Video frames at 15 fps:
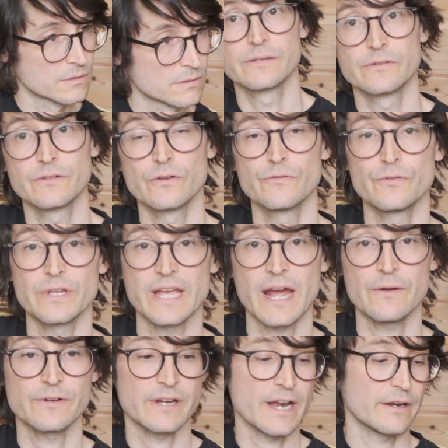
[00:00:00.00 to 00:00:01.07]
So if we
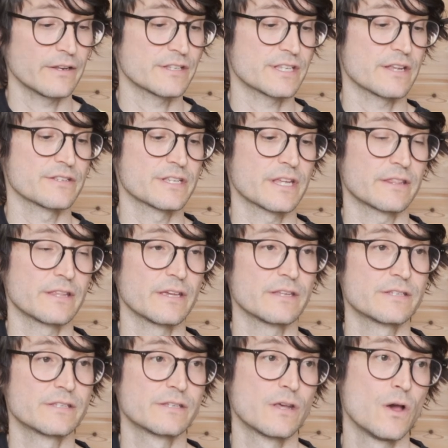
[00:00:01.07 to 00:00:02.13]
count it out, it sounds like
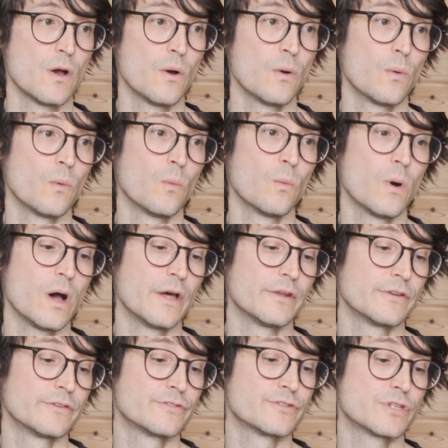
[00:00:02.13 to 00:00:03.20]
this:
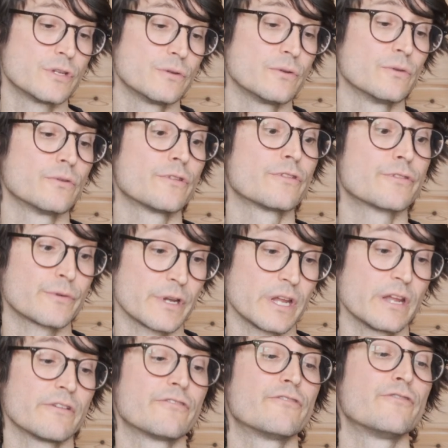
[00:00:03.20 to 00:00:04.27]
1, 2,
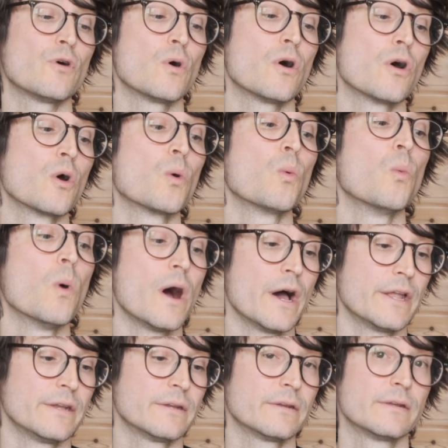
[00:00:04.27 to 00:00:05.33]
3, 4,
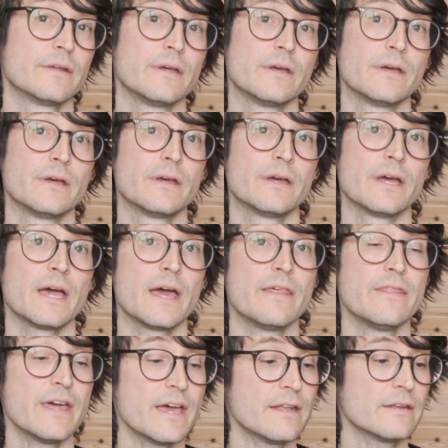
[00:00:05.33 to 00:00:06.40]
1.
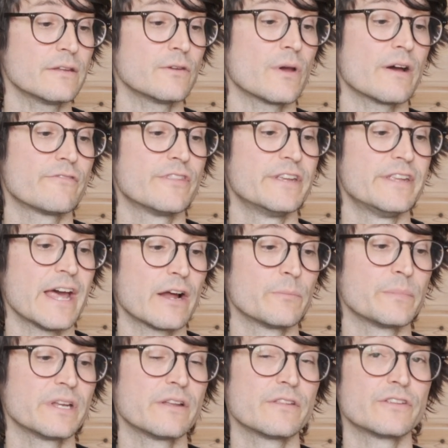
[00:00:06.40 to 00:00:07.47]
And then you have the
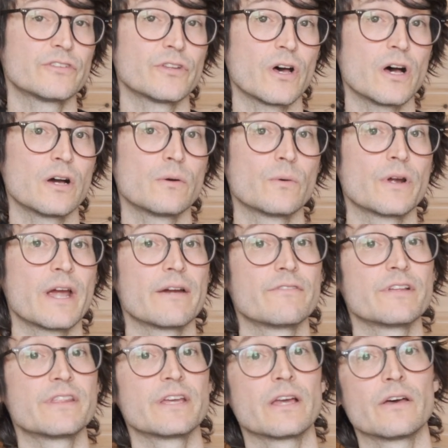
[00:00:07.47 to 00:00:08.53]
downbeat of the song where
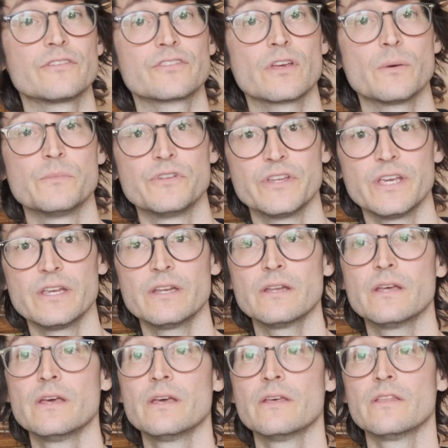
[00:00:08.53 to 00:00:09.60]
everything else comes in,
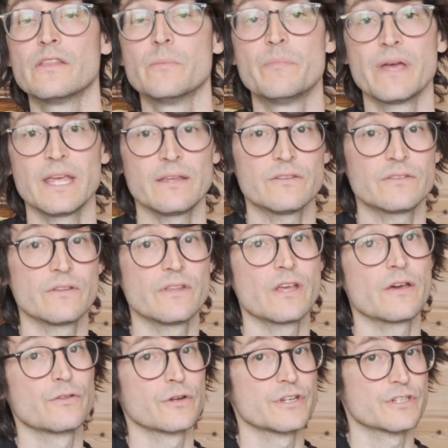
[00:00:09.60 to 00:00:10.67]
the bass and the
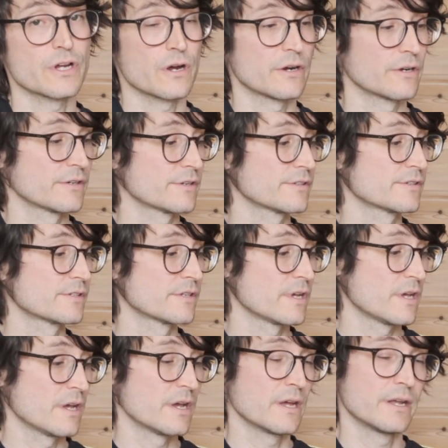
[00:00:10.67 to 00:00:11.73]
other guitars.
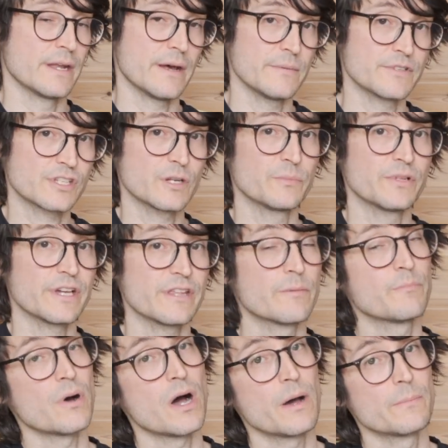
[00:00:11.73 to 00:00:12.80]
Now I'm just going to play the
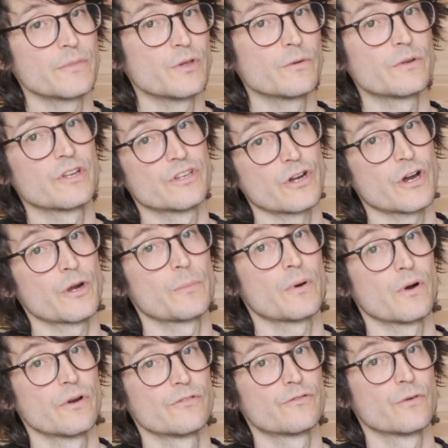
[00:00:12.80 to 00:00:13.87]
palm mute guitar
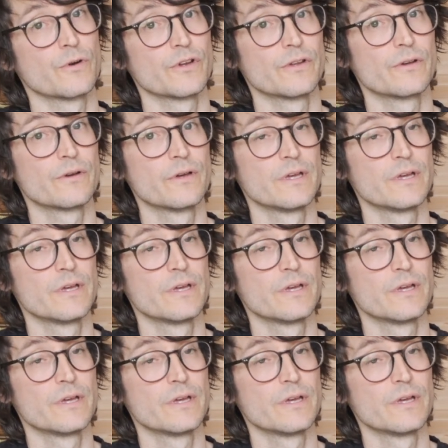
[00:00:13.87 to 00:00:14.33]
part for you.